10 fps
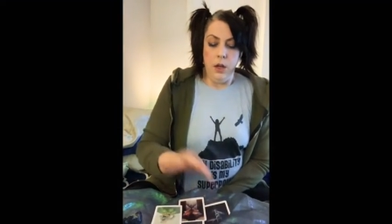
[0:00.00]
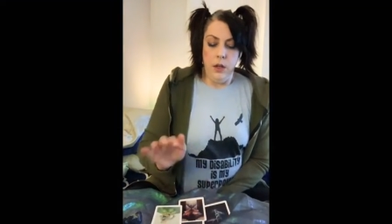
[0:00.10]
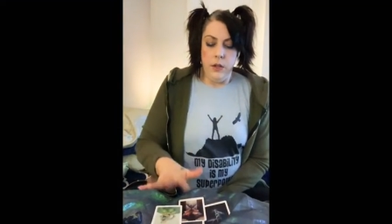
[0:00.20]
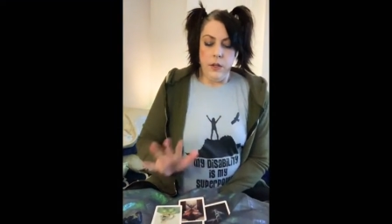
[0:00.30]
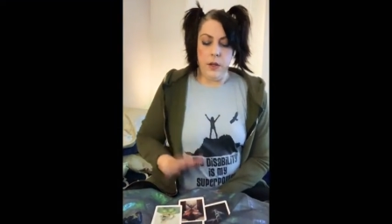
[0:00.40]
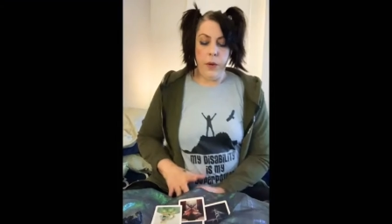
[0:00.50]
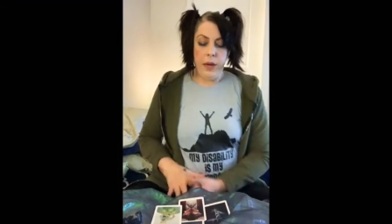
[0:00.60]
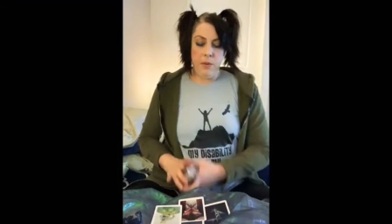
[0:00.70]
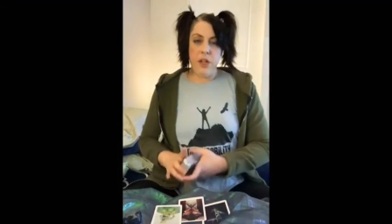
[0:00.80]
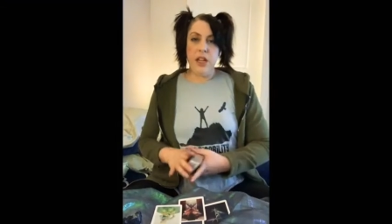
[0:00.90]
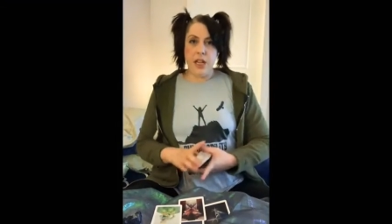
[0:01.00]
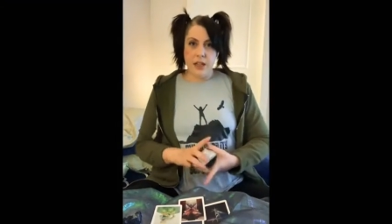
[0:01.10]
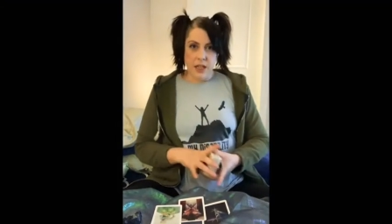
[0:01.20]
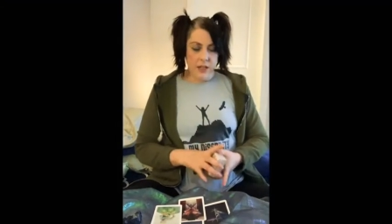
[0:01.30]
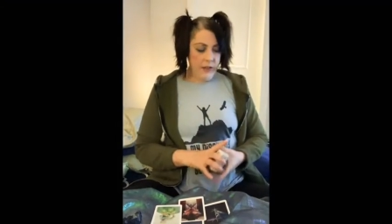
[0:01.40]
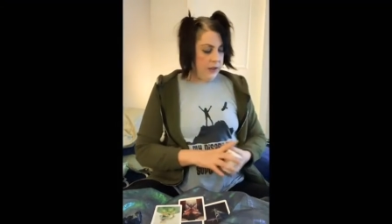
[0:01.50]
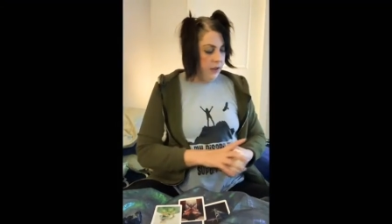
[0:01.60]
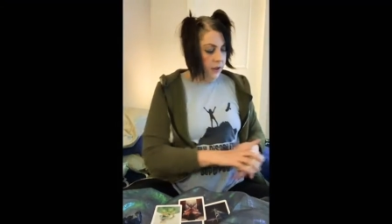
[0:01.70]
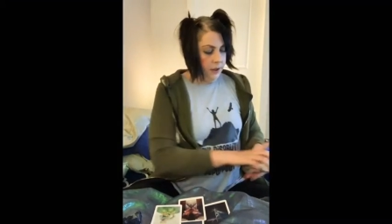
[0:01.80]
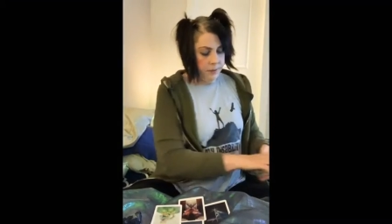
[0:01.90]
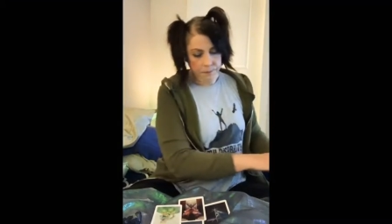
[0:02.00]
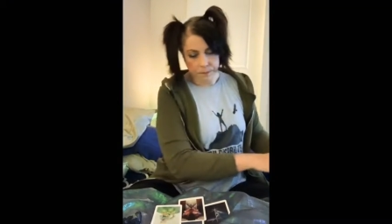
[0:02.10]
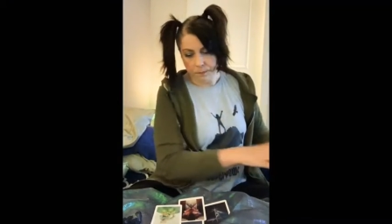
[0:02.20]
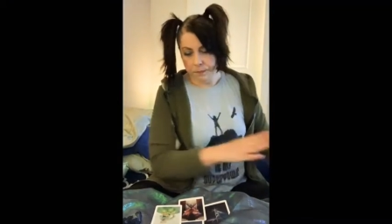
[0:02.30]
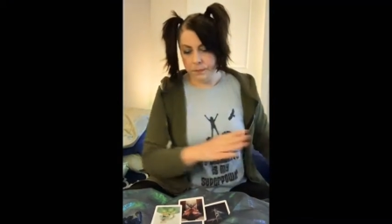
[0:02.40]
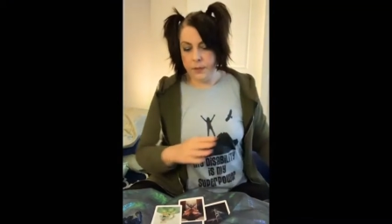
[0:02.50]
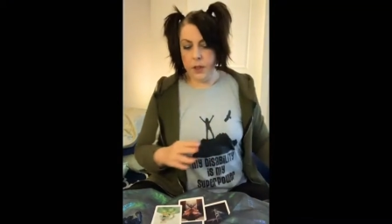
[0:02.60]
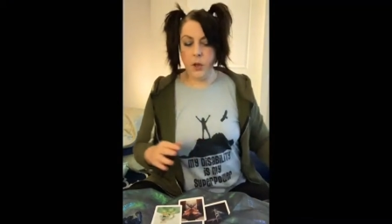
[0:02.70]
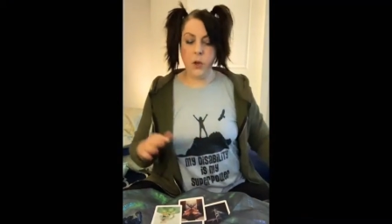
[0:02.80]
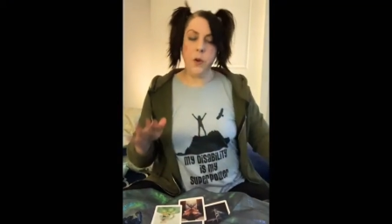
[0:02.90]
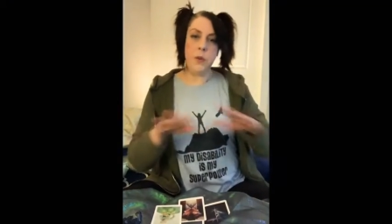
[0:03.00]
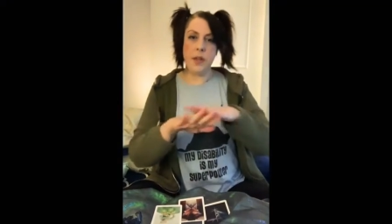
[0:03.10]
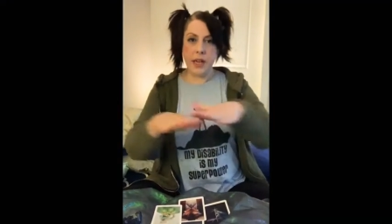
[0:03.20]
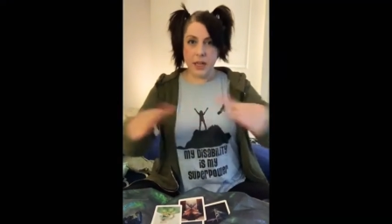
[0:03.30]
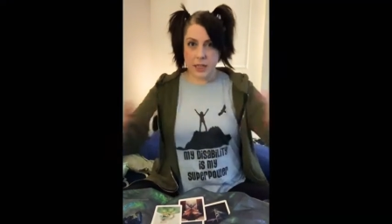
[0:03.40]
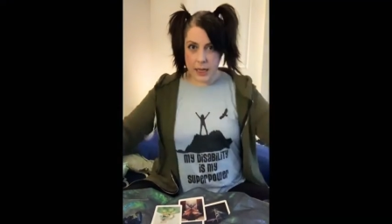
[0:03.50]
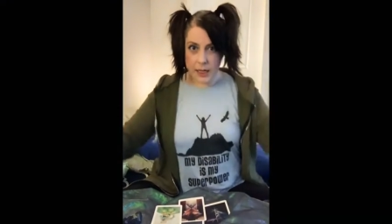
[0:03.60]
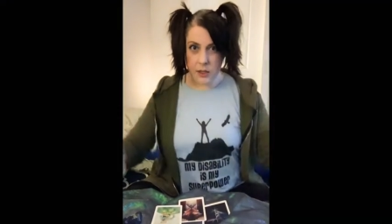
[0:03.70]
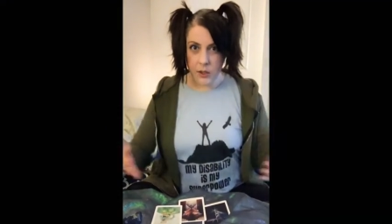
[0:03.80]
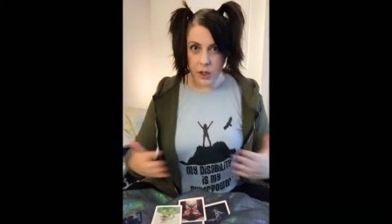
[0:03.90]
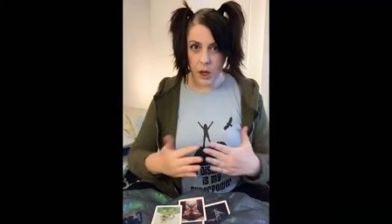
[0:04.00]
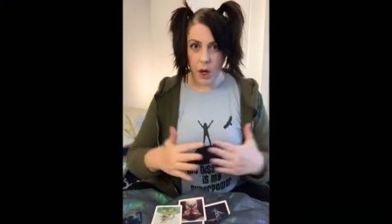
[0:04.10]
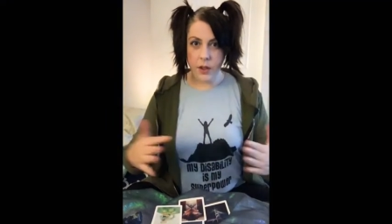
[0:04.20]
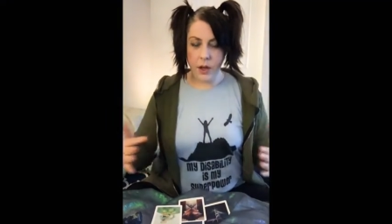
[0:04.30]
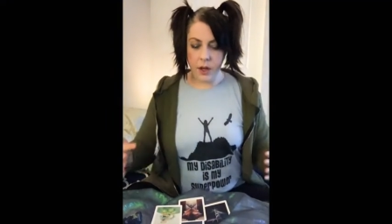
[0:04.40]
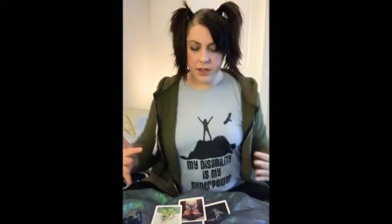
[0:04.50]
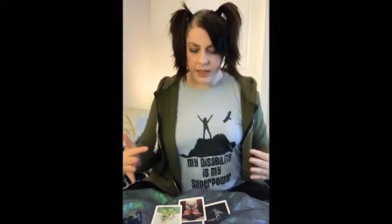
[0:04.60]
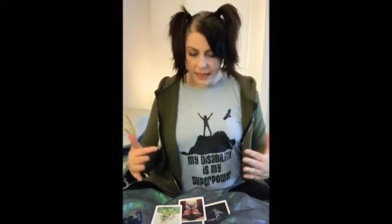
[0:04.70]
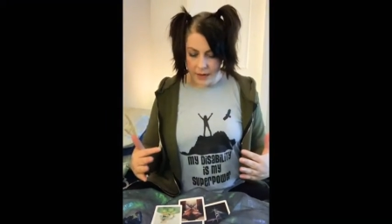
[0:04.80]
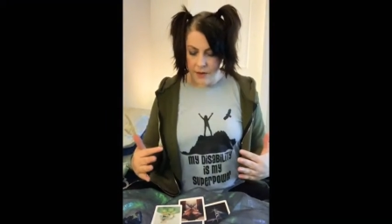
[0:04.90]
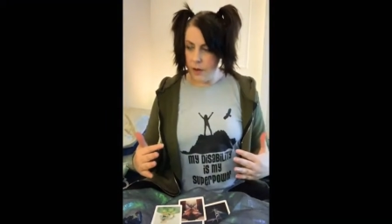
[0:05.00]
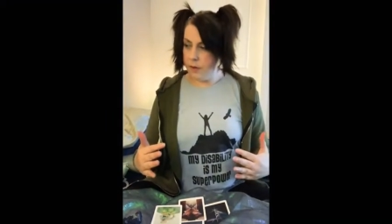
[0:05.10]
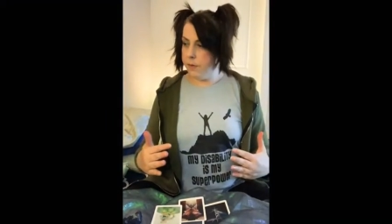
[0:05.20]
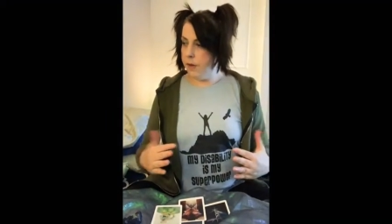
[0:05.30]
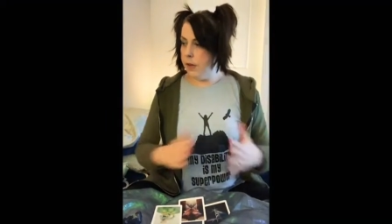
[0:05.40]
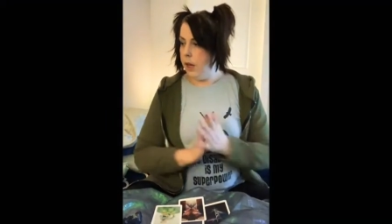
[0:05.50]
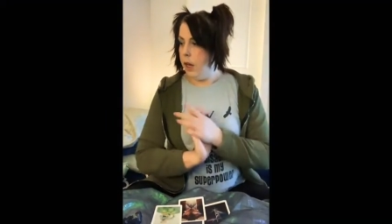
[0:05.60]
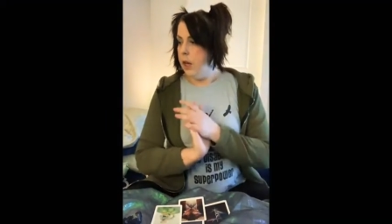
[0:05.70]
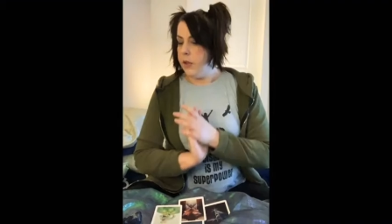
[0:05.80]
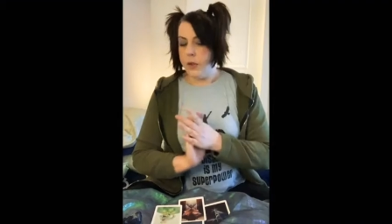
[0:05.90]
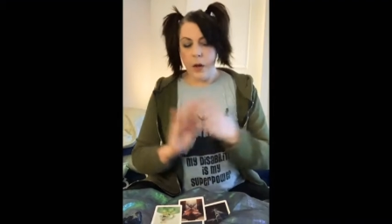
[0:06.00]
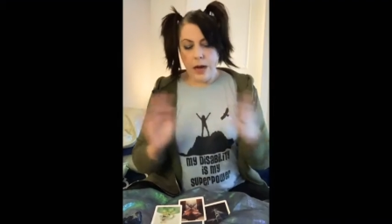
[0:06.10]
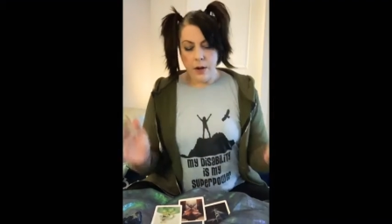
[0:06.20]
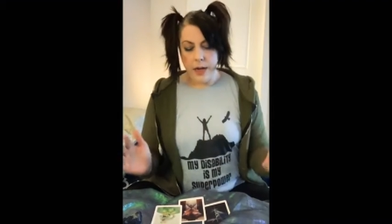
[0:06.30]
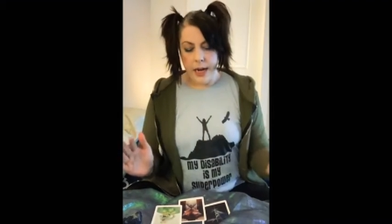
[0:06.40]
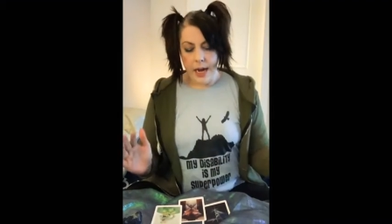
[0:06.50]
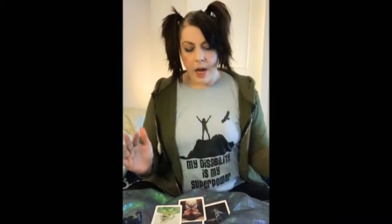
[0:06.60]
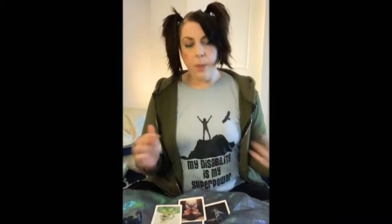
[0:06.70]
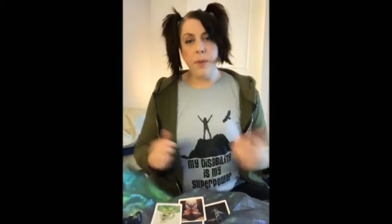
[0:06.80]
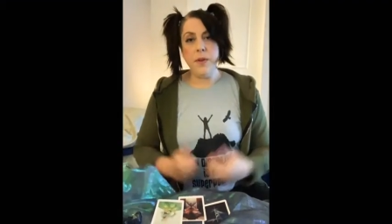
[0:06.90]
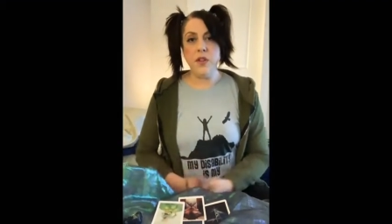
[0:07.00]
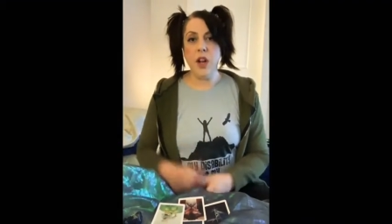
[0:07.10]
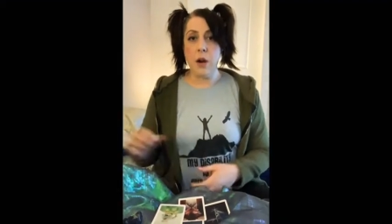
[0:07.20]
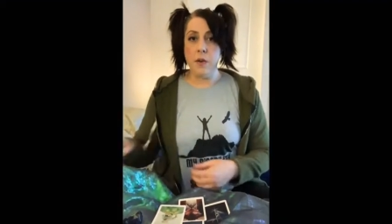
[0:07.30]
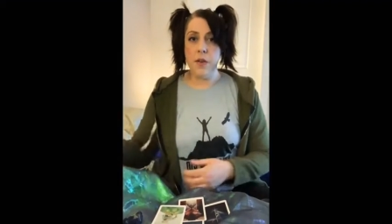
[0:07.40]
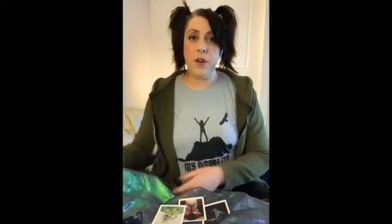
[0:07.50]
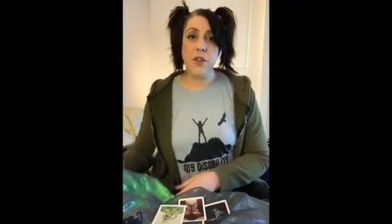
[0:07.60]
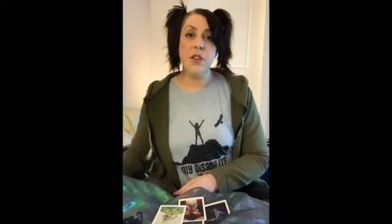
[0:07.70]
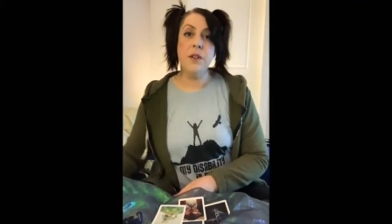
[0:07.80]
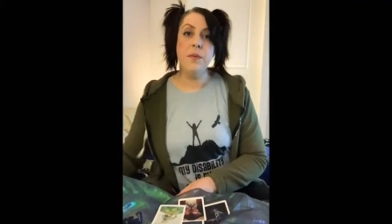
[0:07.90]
So when I'm looking at this, you always want to take a second to look at all the cards together. So how can I help? Star reversed.